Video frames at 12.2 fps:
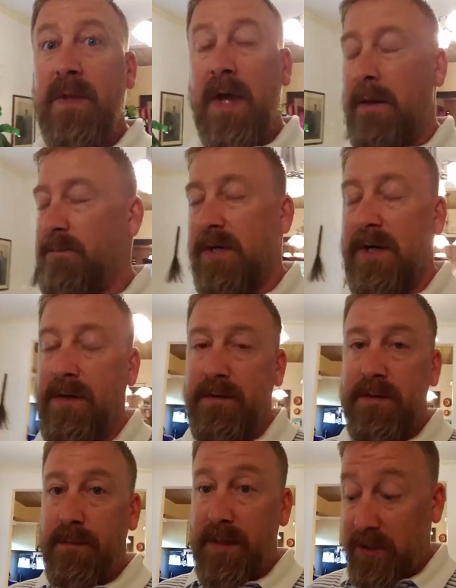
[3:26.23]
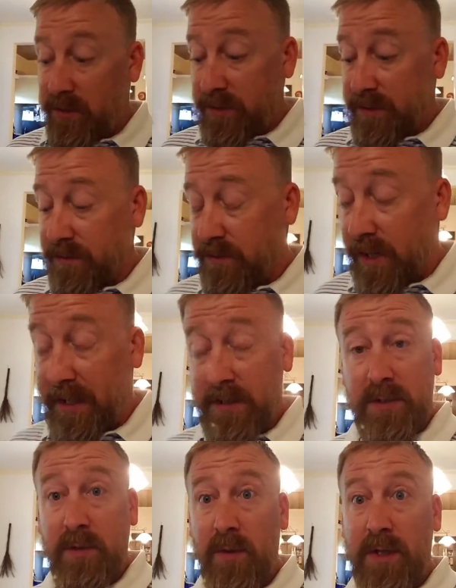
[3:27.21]

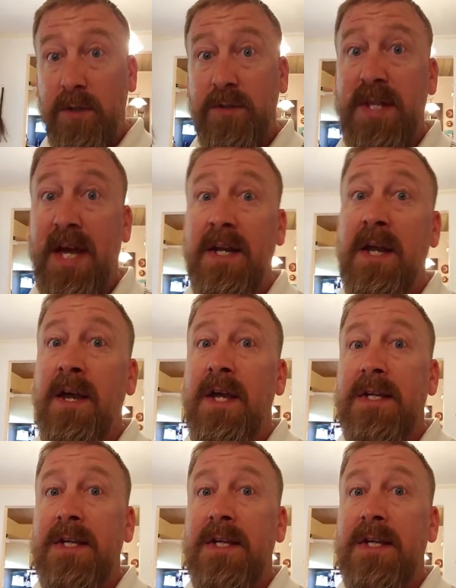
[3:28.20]
use that